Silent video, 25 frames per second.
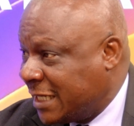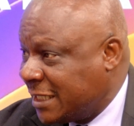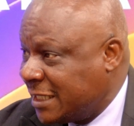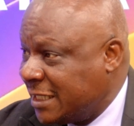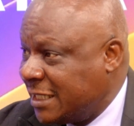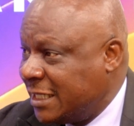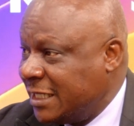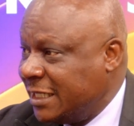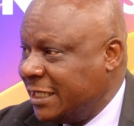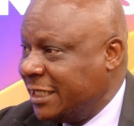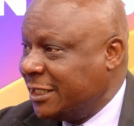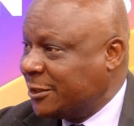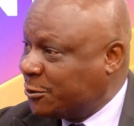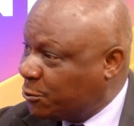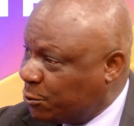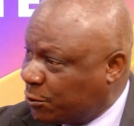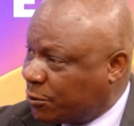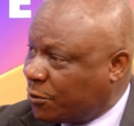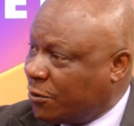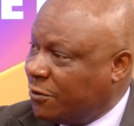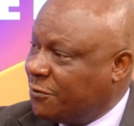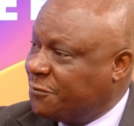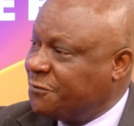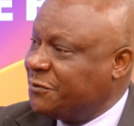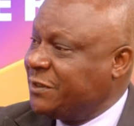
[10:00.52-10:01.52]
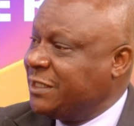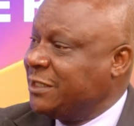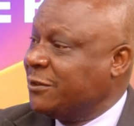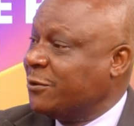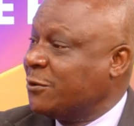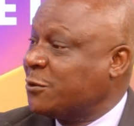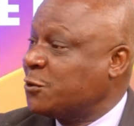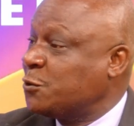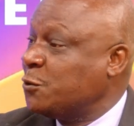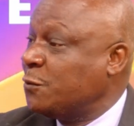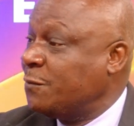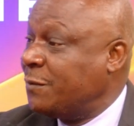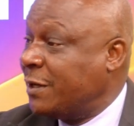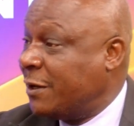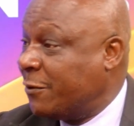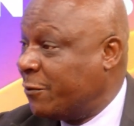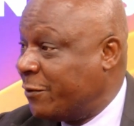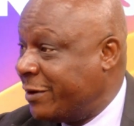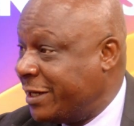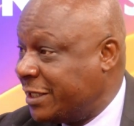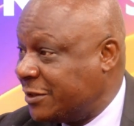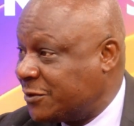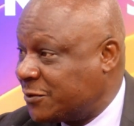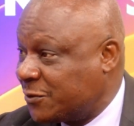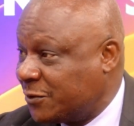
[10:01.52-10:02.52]
It took off in October
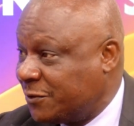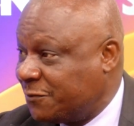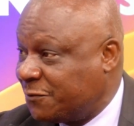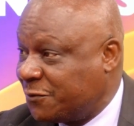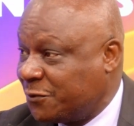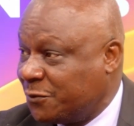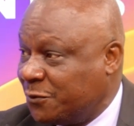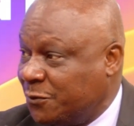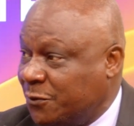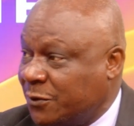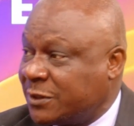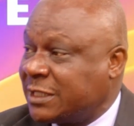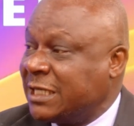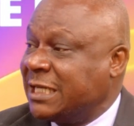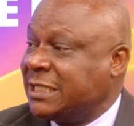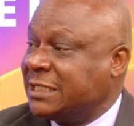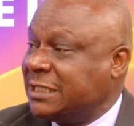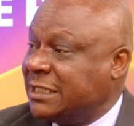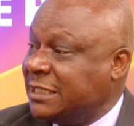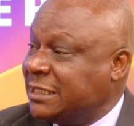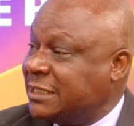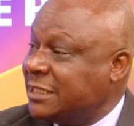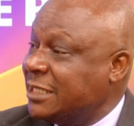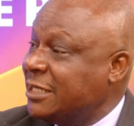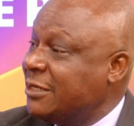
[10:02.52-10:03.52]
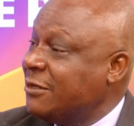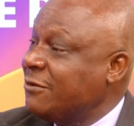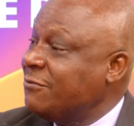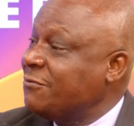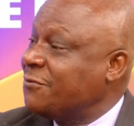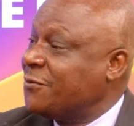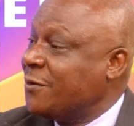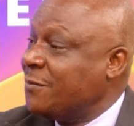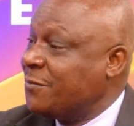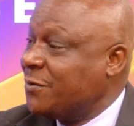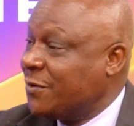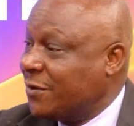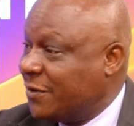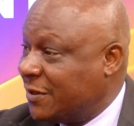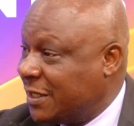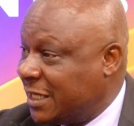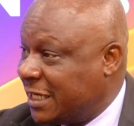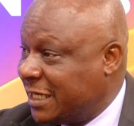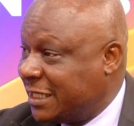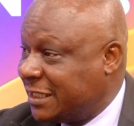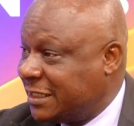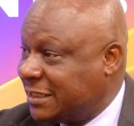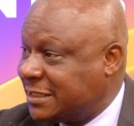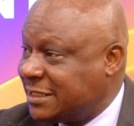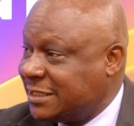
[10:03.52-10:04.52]
1. So if you look at it from your hand,
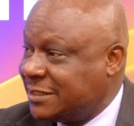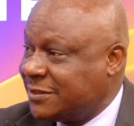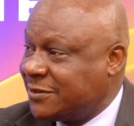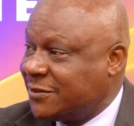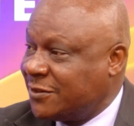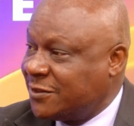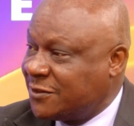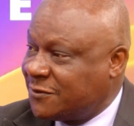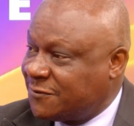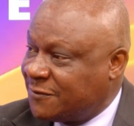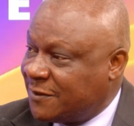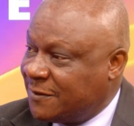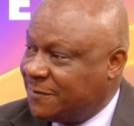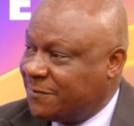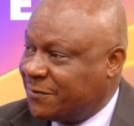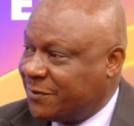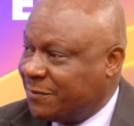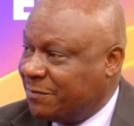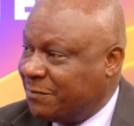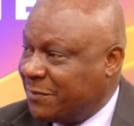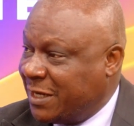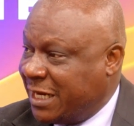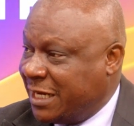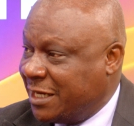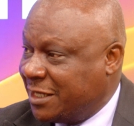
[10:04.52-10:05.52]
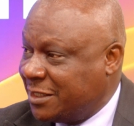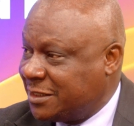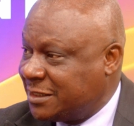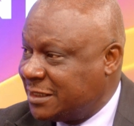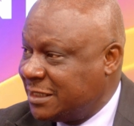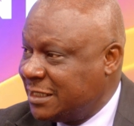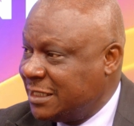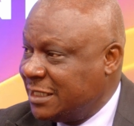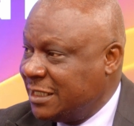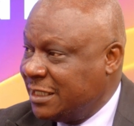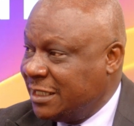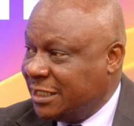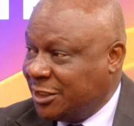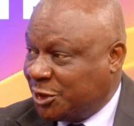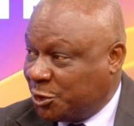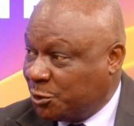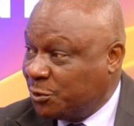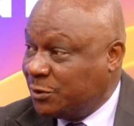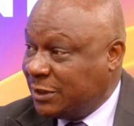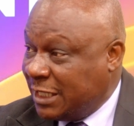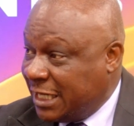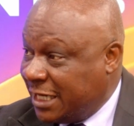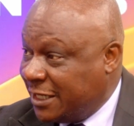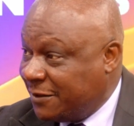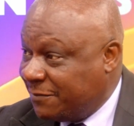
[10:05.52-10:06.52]
this is just February, March, it should
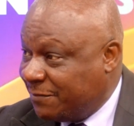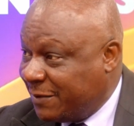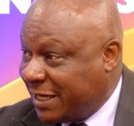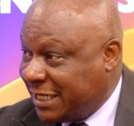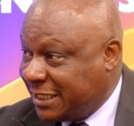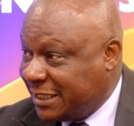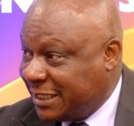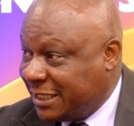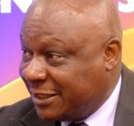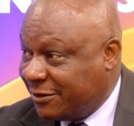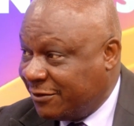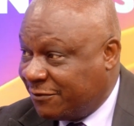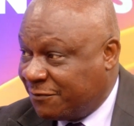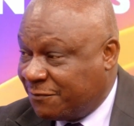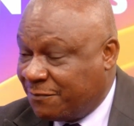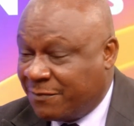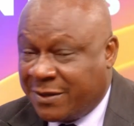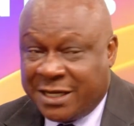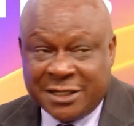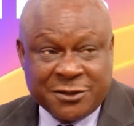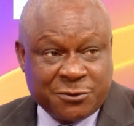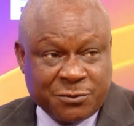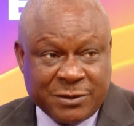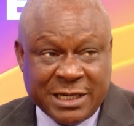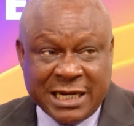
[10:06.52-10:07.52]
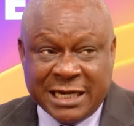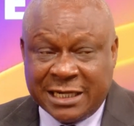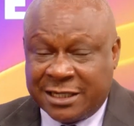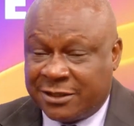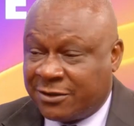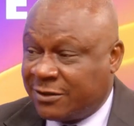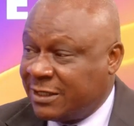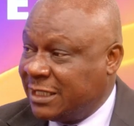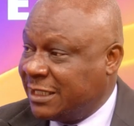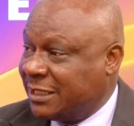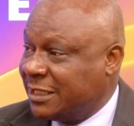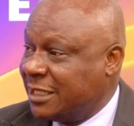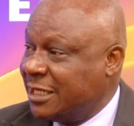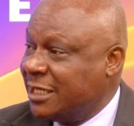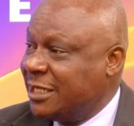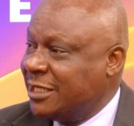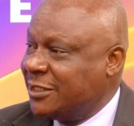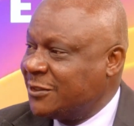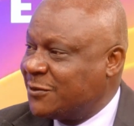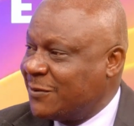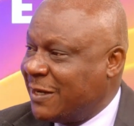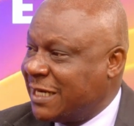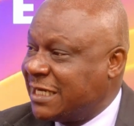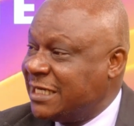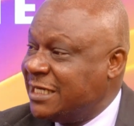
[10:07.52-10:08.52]
end by the end of March. We agreed. So
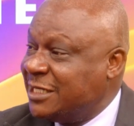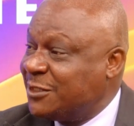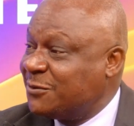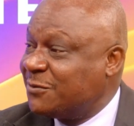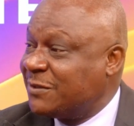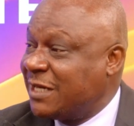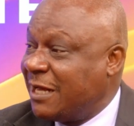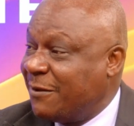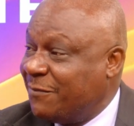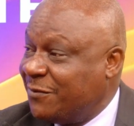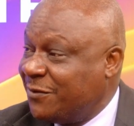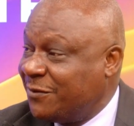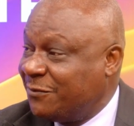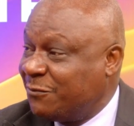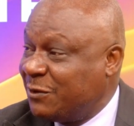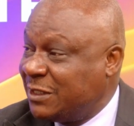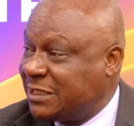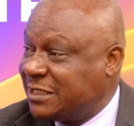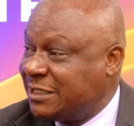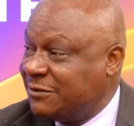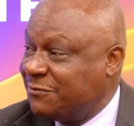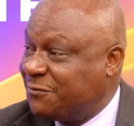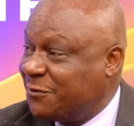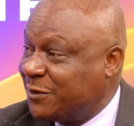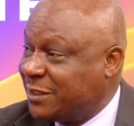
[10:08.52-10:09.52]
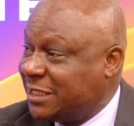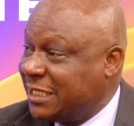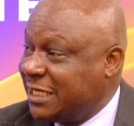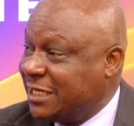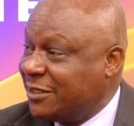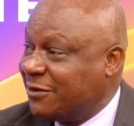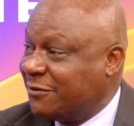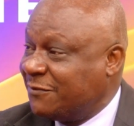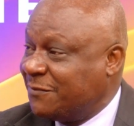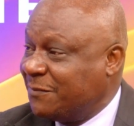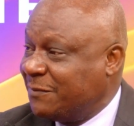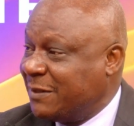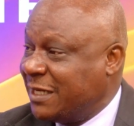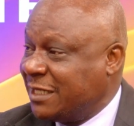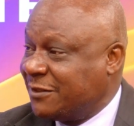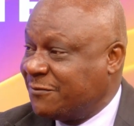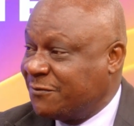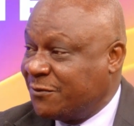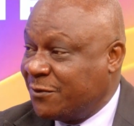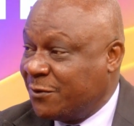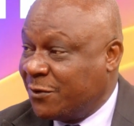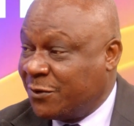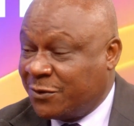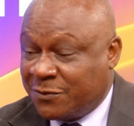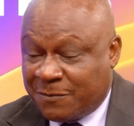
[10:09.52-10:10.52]
at least we would have been waiting for the end of March
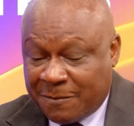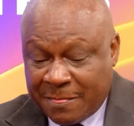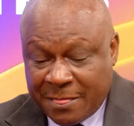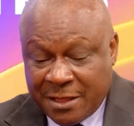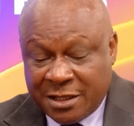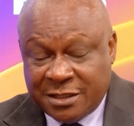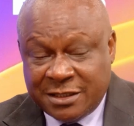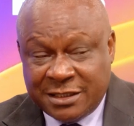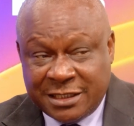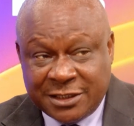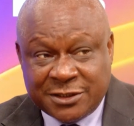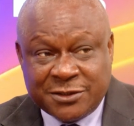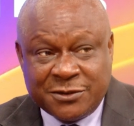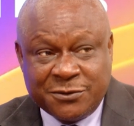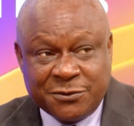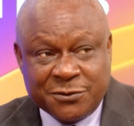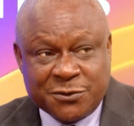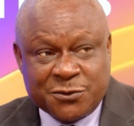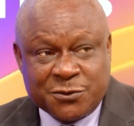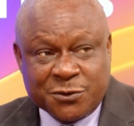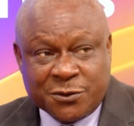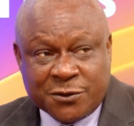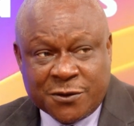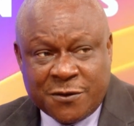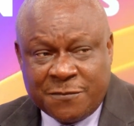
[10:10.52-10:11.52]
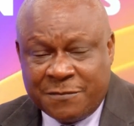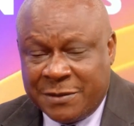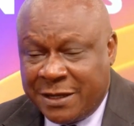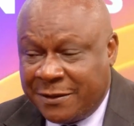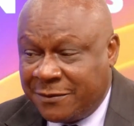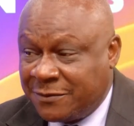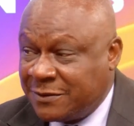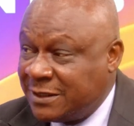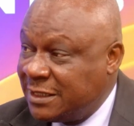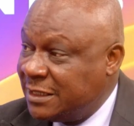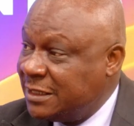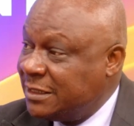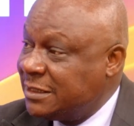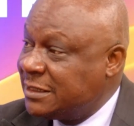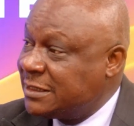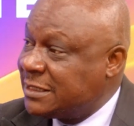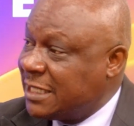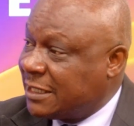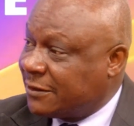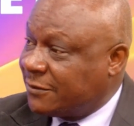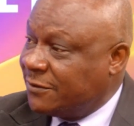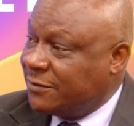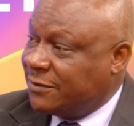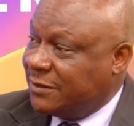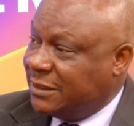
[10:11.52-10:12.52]
for this news to come out.
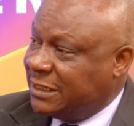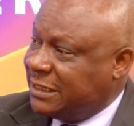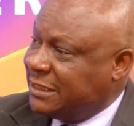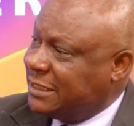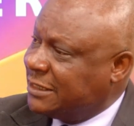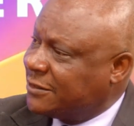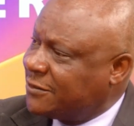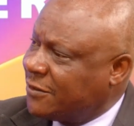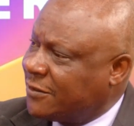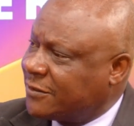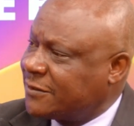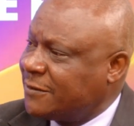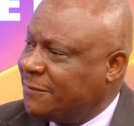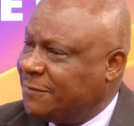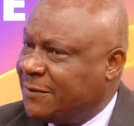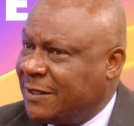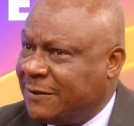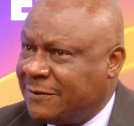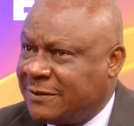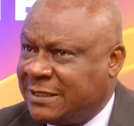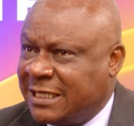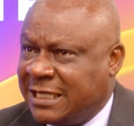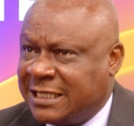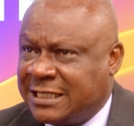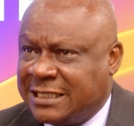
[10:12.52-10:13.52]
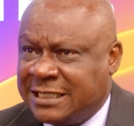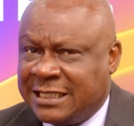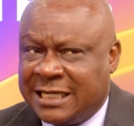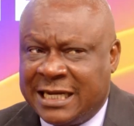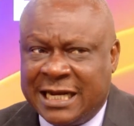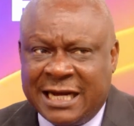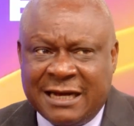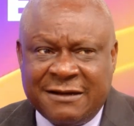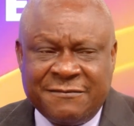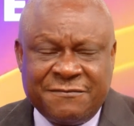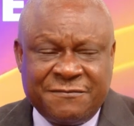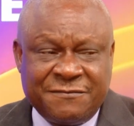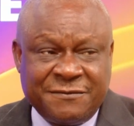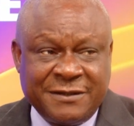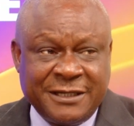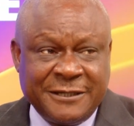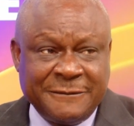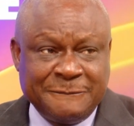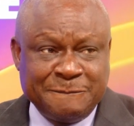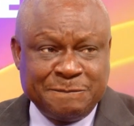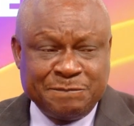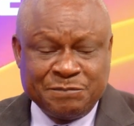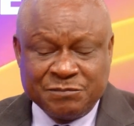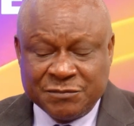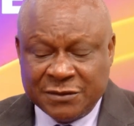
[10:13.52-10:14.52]
Secondly, they talked about that they have
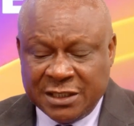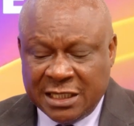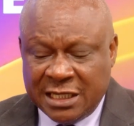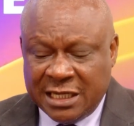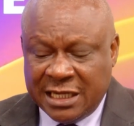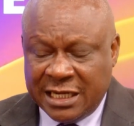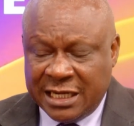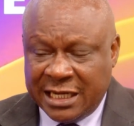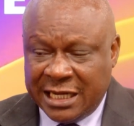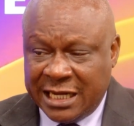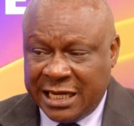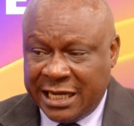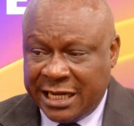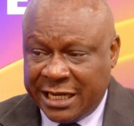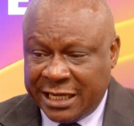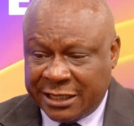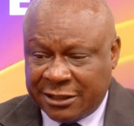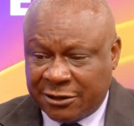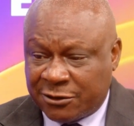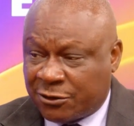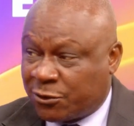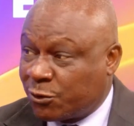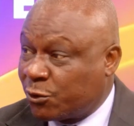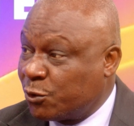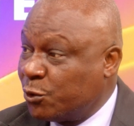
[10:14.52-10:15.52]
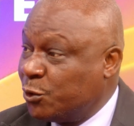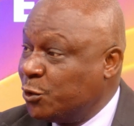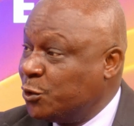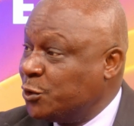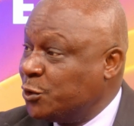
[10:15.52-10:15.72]
a crude